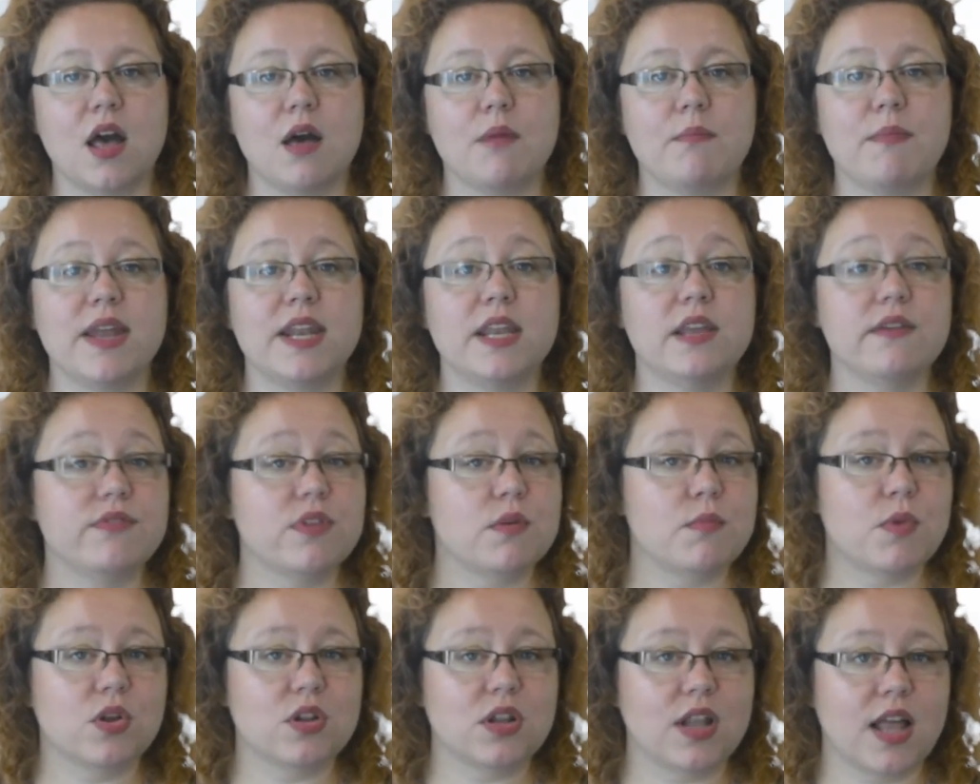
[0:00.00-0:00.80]
many of
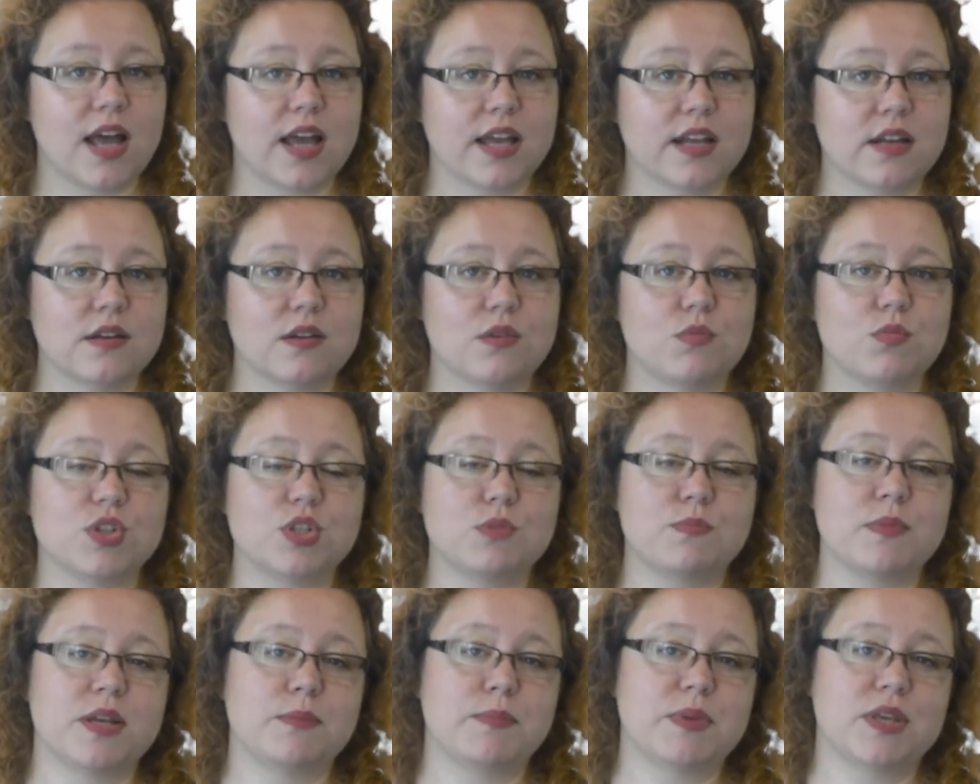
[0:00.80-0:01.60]
them online,
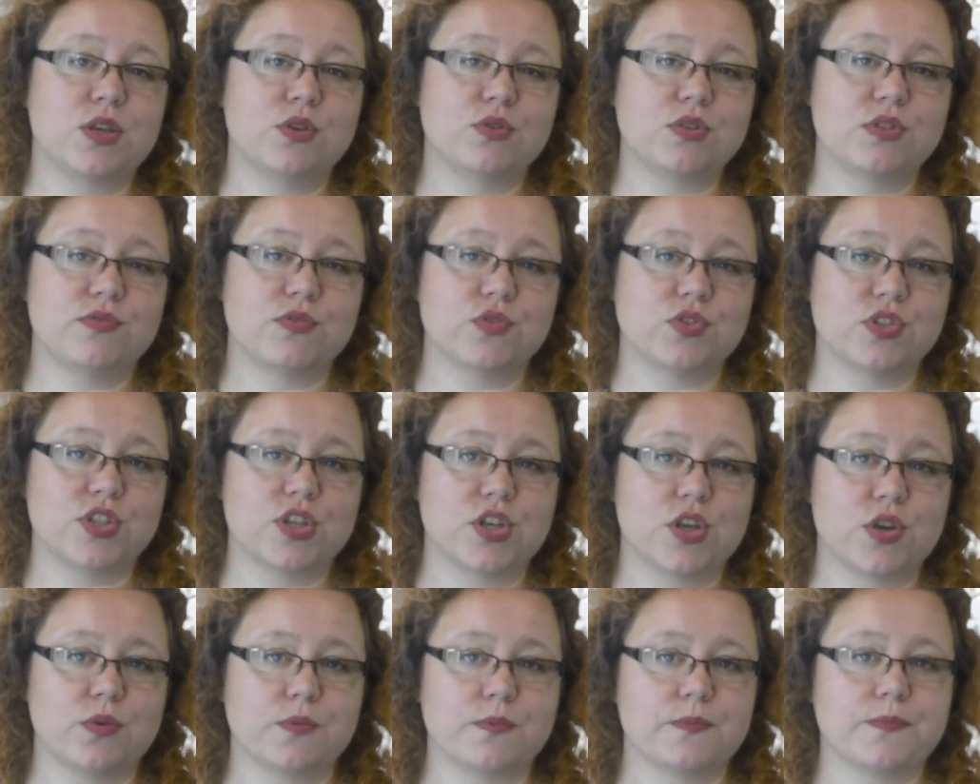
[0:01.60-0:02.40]
which may be useful to
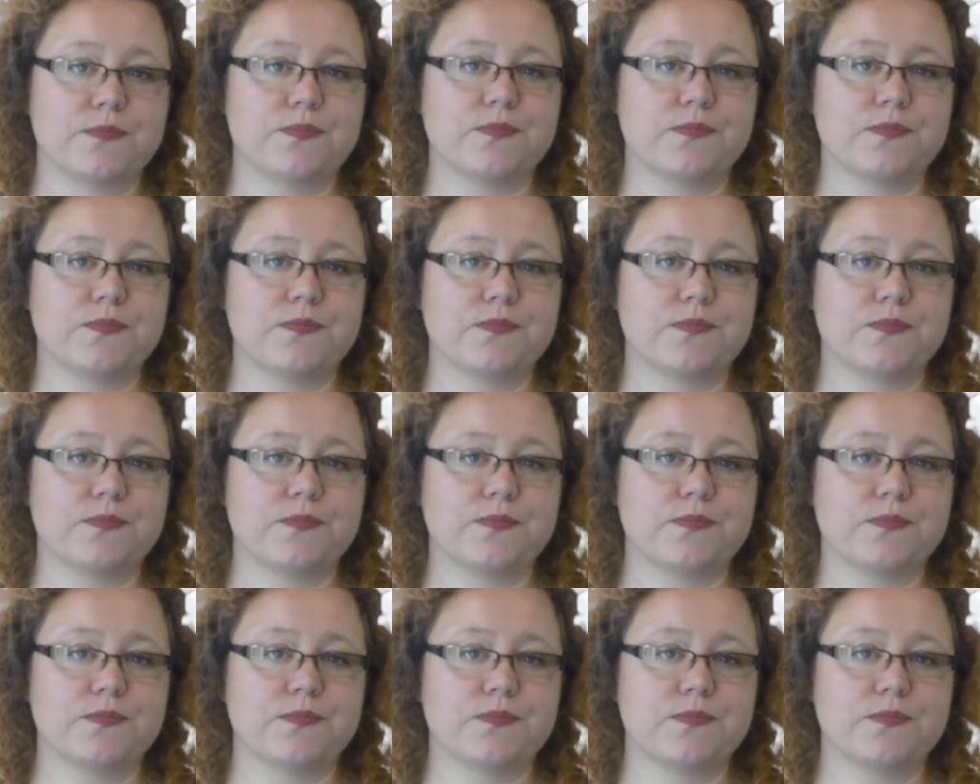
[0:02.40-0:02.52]
you.